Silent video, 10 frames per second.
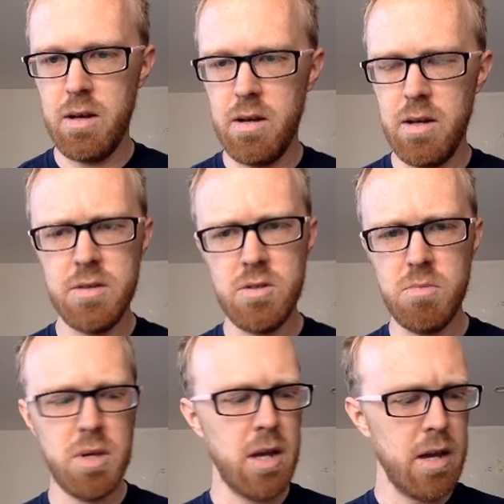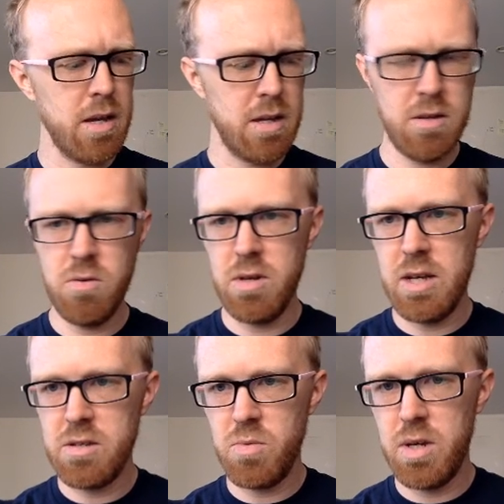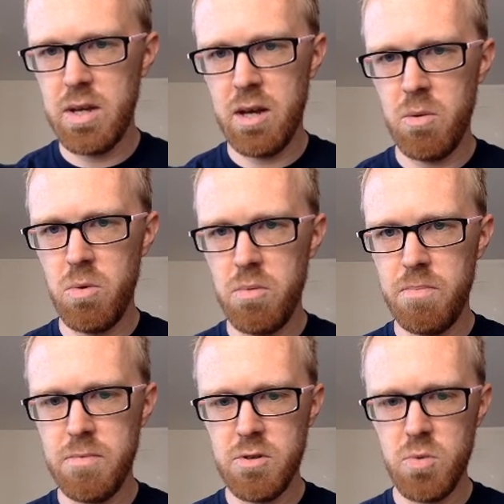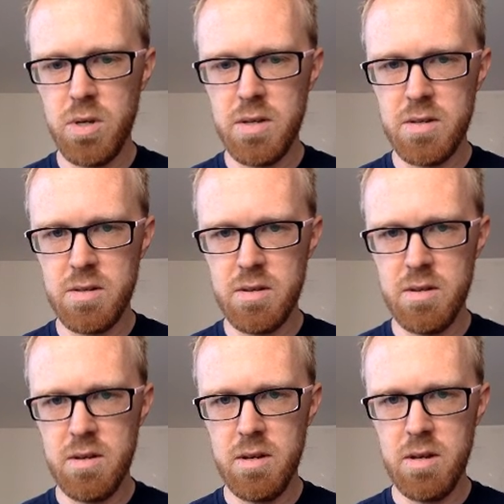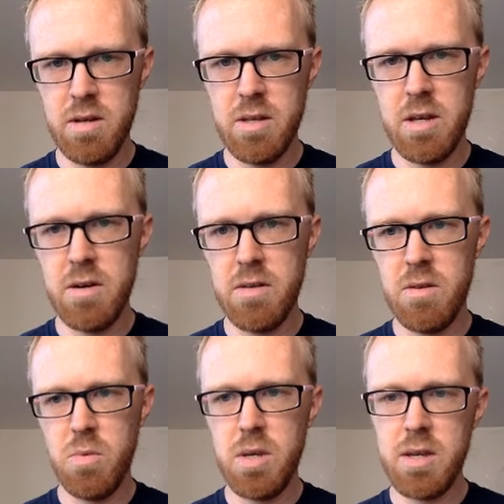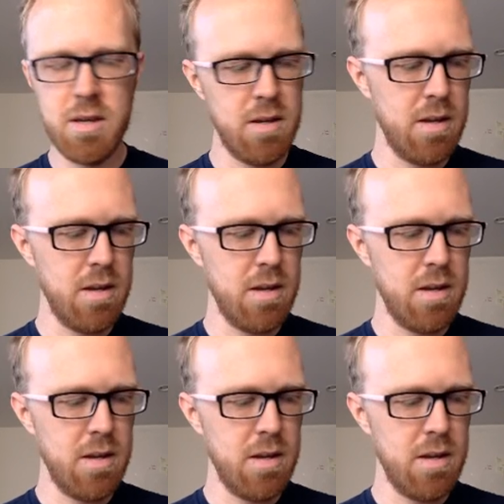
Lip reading: Assuming I can do it next week, I will tweet later in the week